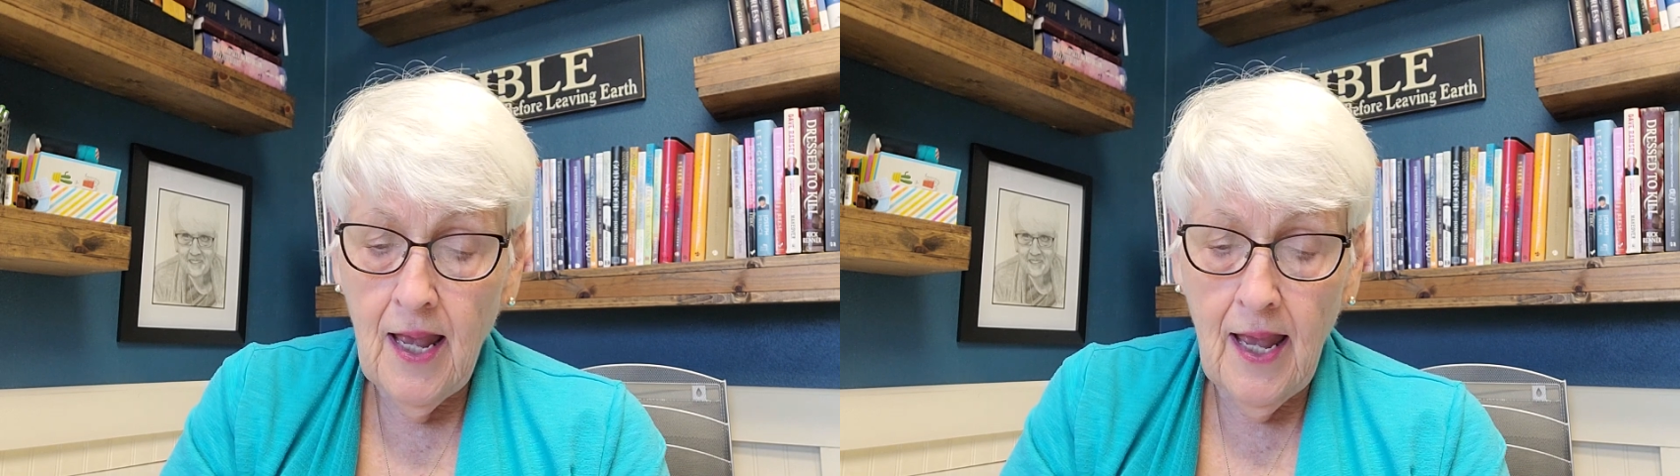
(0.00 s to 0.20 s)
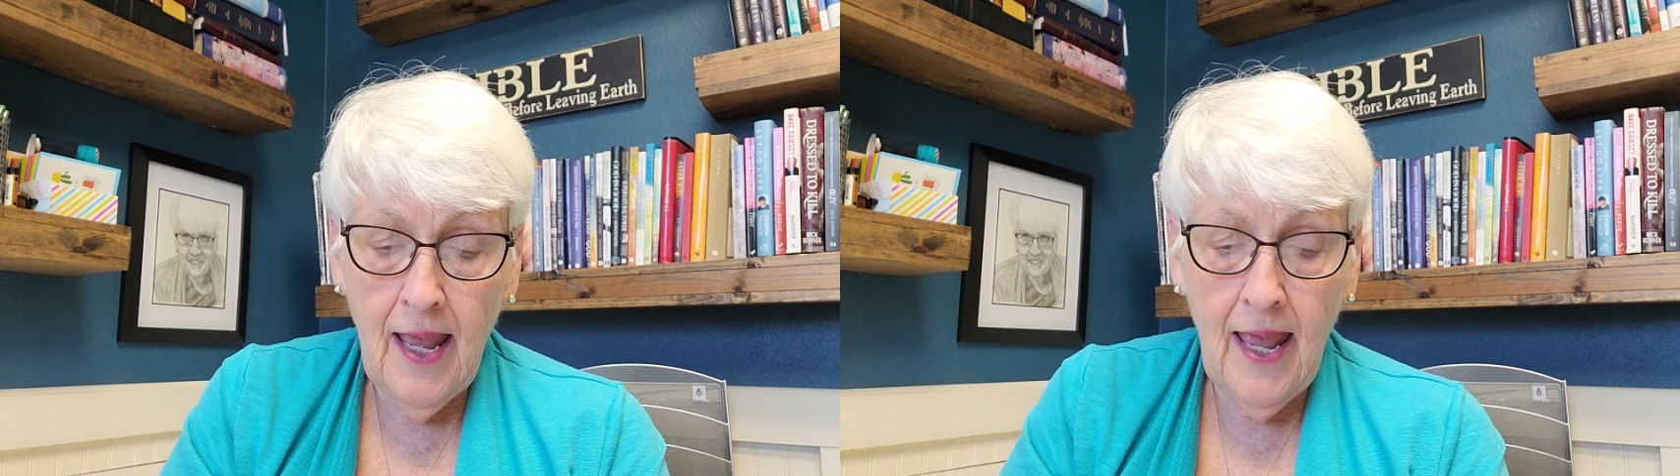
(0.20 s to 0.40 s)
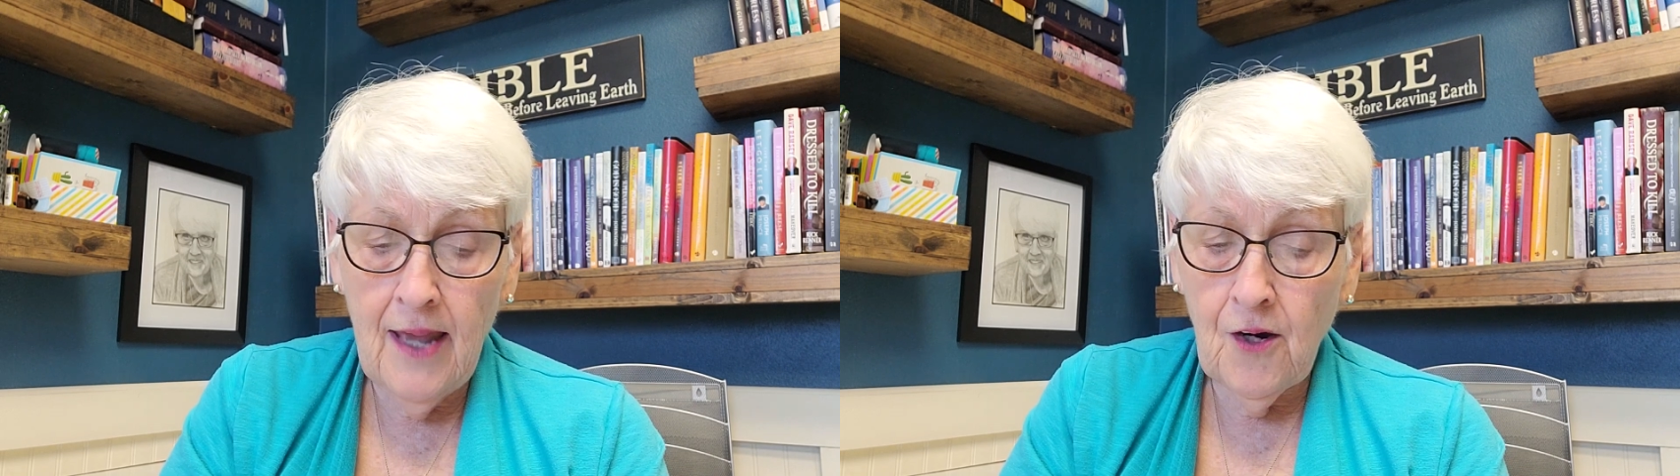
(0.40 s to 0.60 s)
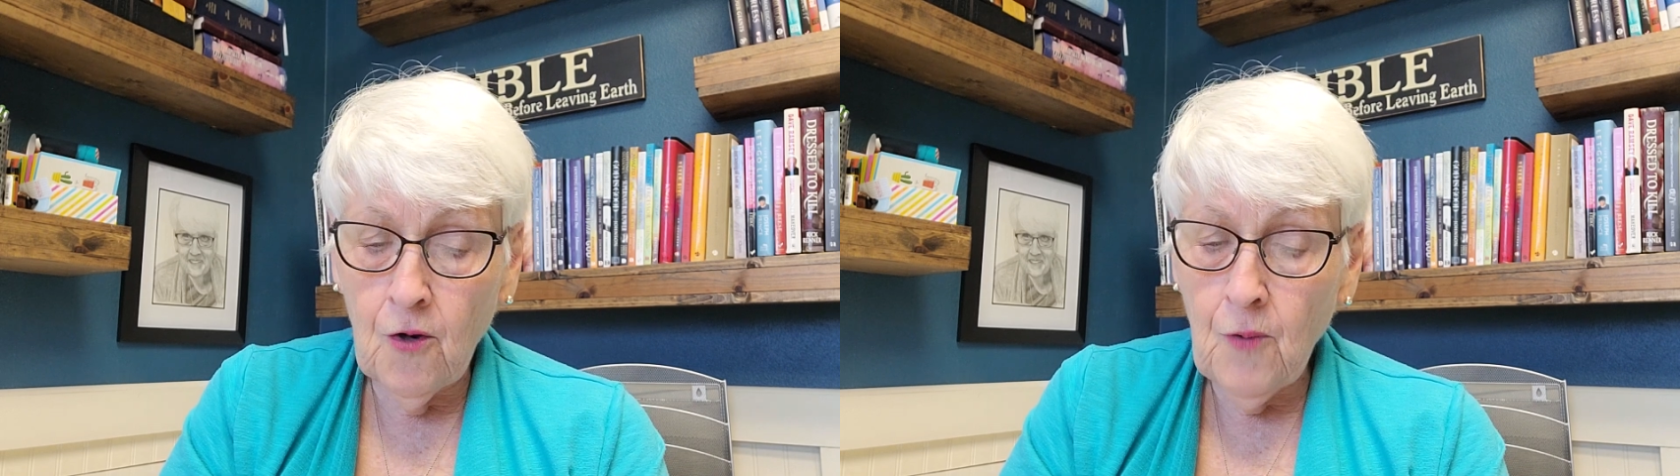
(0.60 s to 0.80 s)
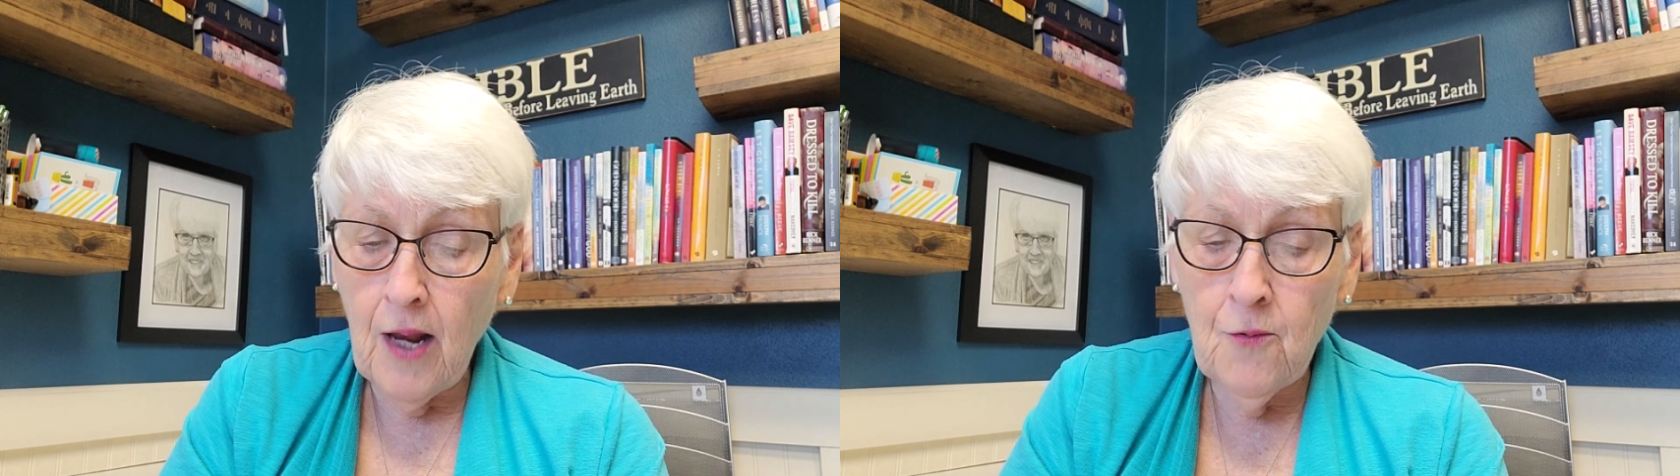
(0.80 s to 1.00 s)
and
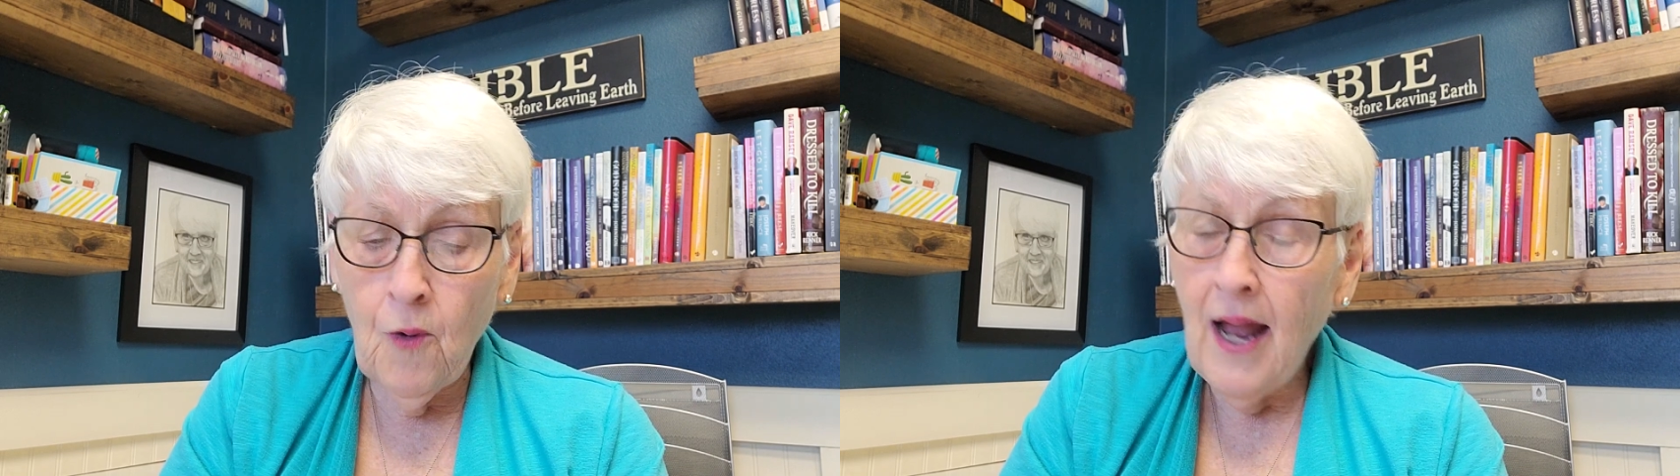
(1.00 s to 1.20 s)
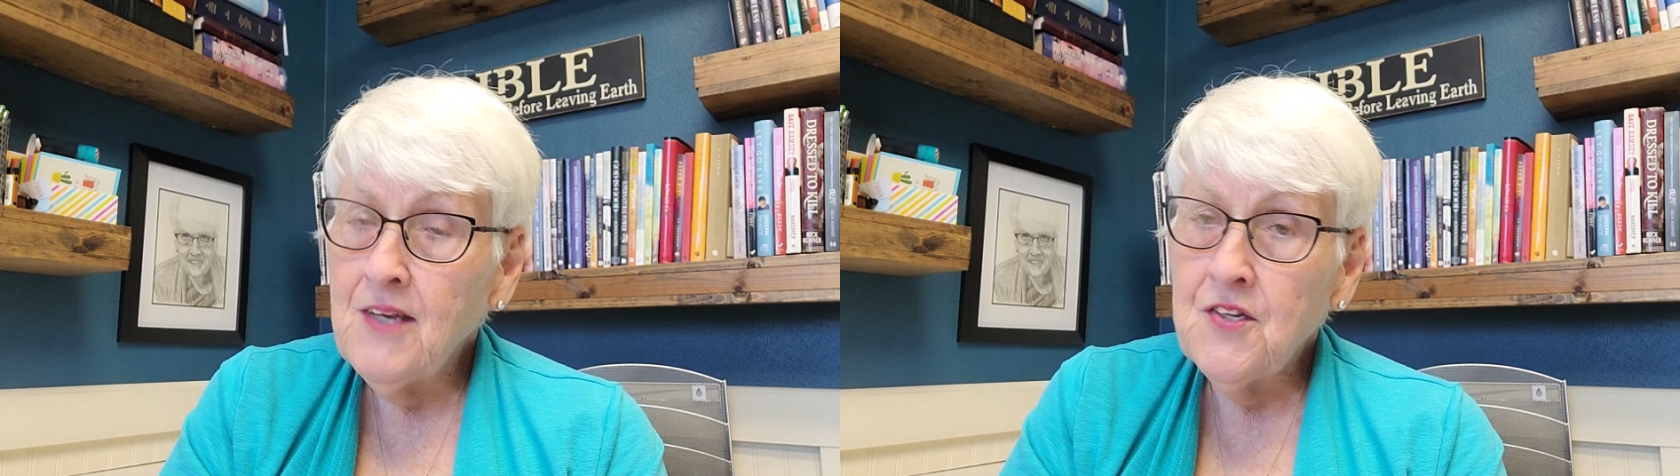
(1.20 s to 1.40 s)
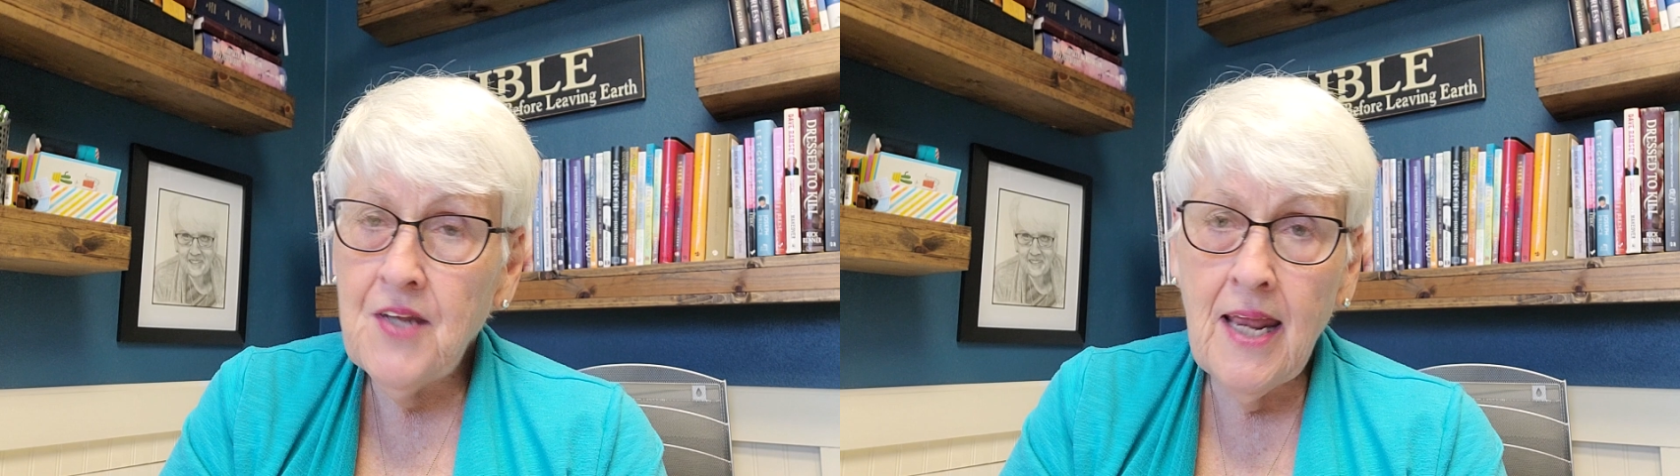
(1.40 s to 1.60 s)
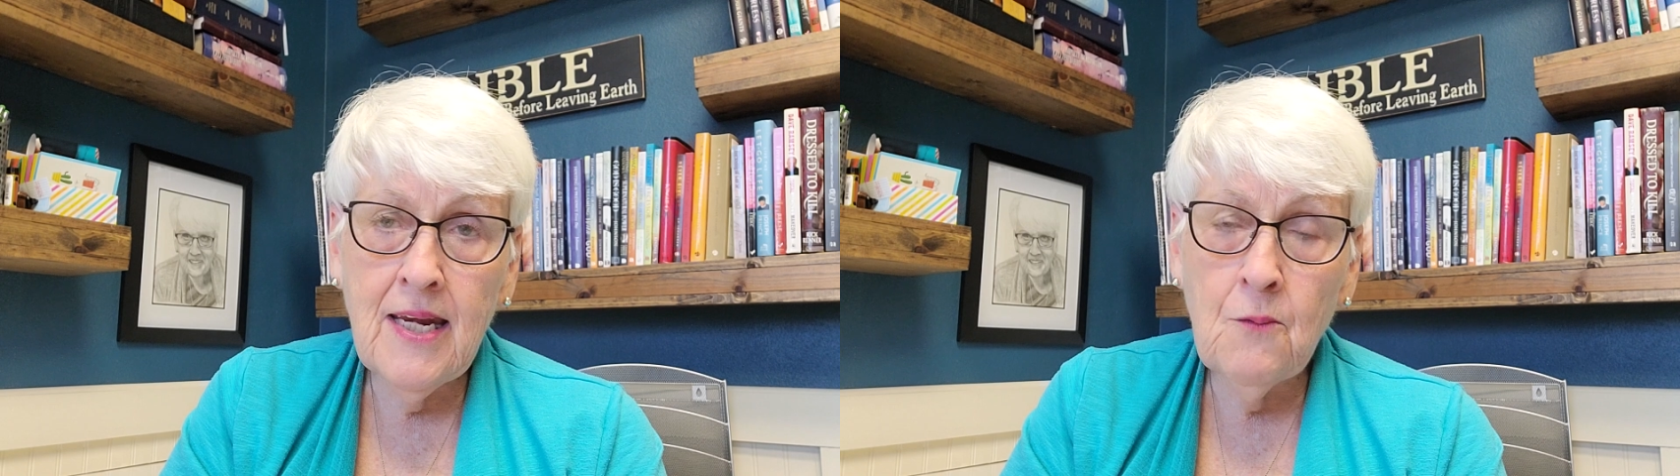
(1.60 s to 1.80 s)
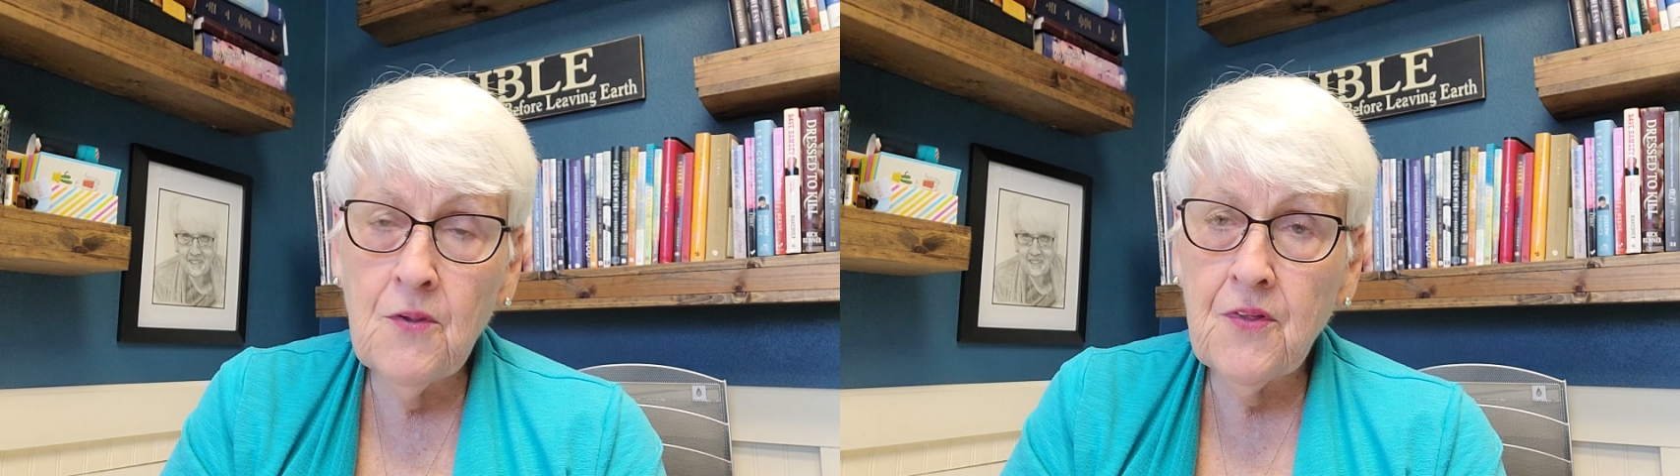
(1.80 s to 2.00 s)
are in right
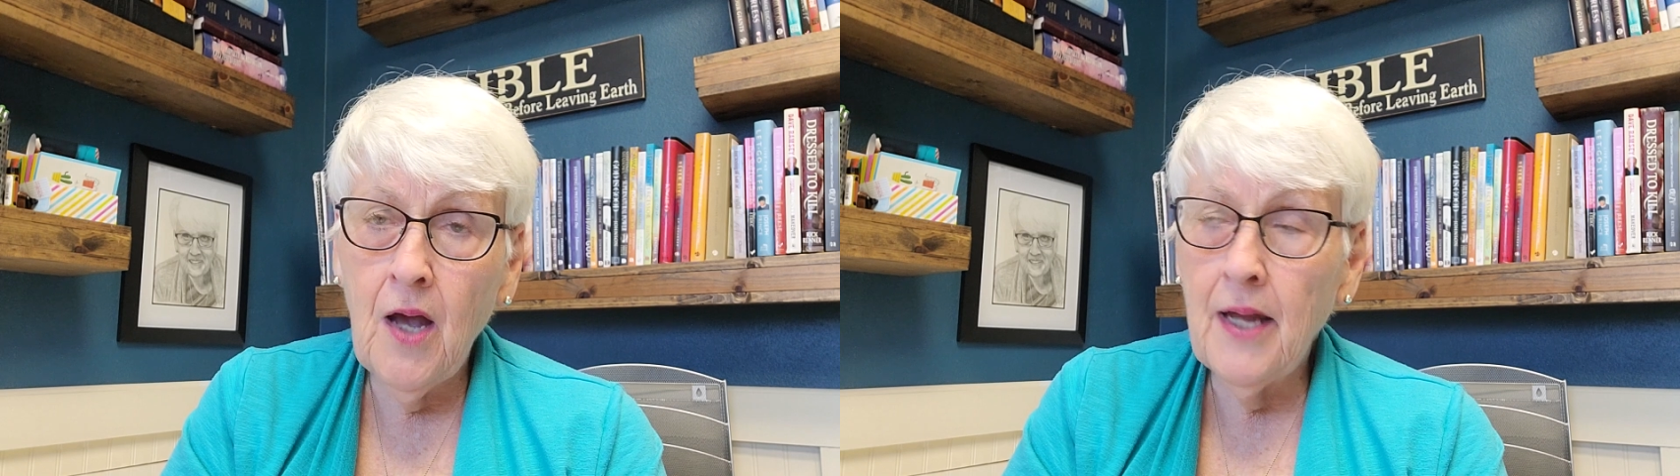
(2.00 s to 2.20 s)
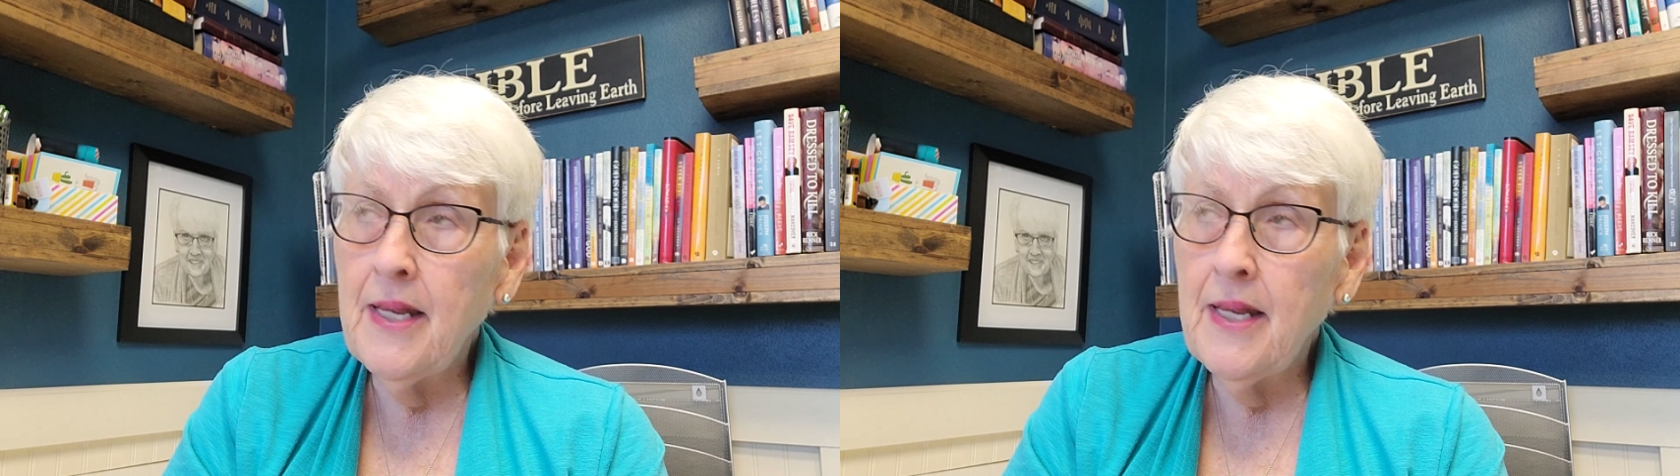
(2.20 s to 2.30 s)
standing with God,